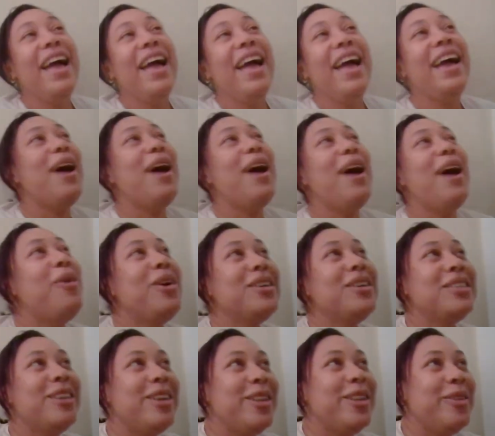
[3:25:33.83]
And I
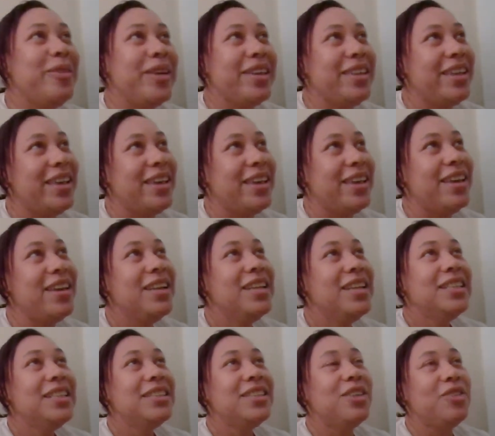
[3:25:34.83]
walked all the way there.
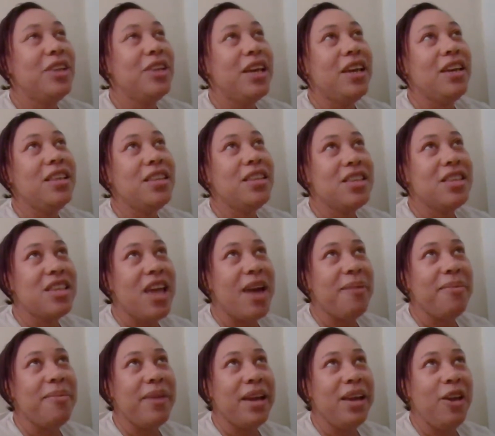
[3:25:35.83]
So there's a
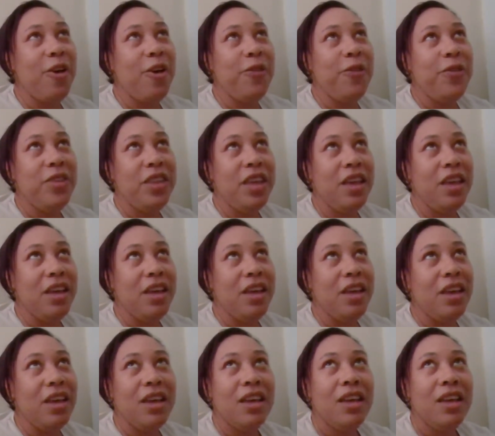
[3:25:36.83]
ShopRite over
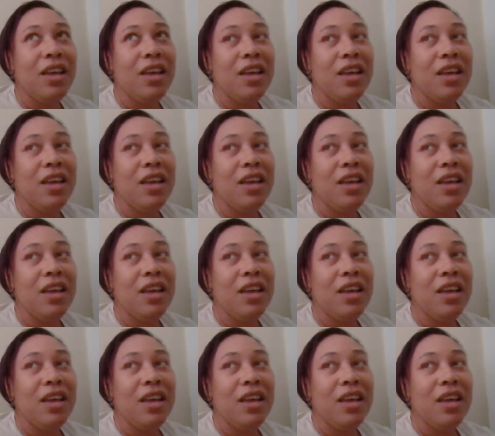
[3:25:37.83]
there.